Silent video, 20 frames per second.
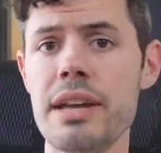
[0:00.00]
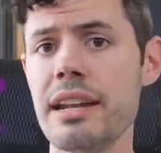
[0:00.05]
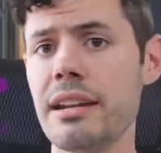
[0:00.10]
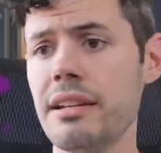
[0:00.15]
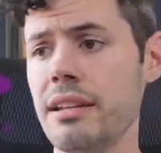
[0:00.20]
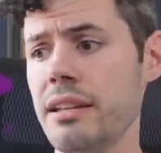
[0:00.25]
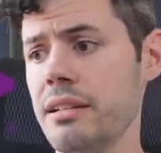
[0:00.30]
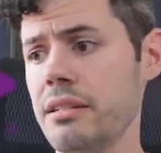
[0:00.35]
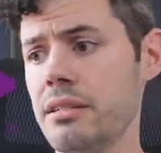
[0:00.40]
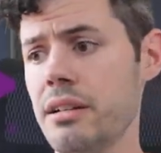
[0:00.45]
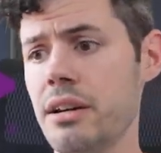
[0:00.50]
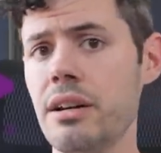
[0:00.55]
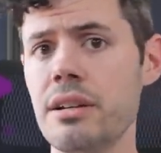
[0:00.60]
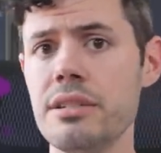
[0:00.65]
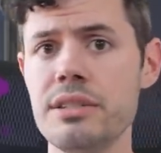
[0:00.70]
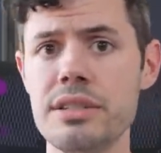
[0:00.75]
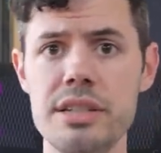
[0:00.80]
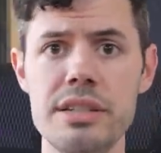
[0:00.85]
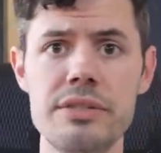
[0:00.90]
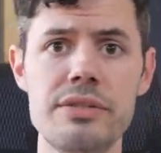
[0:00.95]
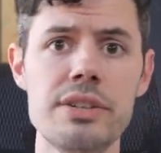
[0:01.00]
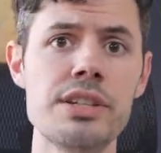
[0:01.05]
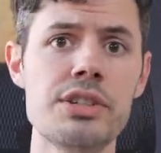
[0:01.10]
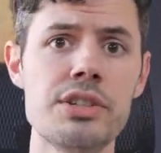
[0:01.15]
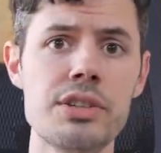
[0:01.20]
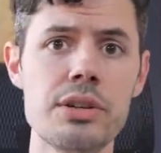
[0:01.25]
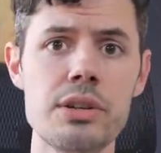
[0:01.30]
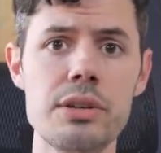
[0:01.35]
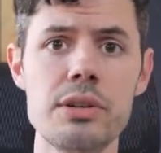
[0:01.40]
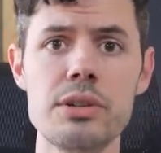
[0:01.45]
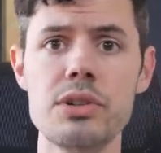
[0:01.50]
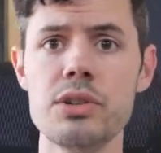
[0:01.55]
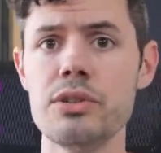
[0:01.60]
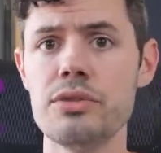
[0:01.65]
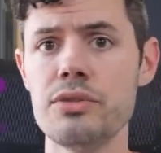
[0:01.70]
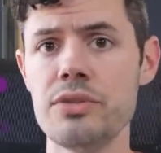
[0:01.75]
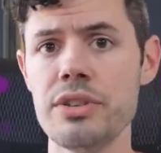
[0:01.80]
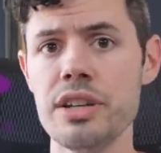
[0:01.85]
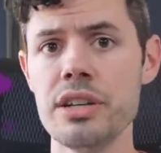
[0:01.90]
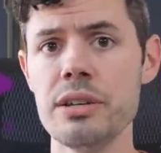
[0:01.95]
editing on TV shows or
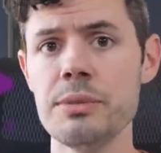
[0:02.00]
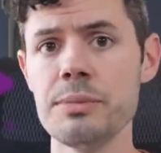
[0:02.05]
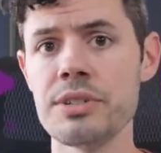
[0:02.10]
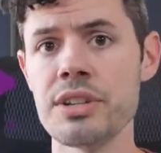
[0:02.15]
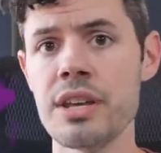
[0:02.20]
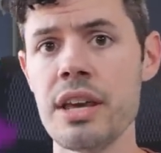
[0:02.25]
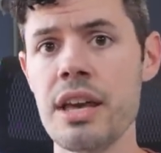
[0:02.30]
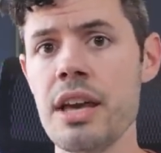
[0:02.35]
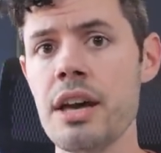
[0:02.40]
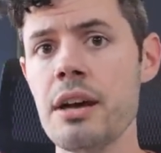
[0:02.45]
films.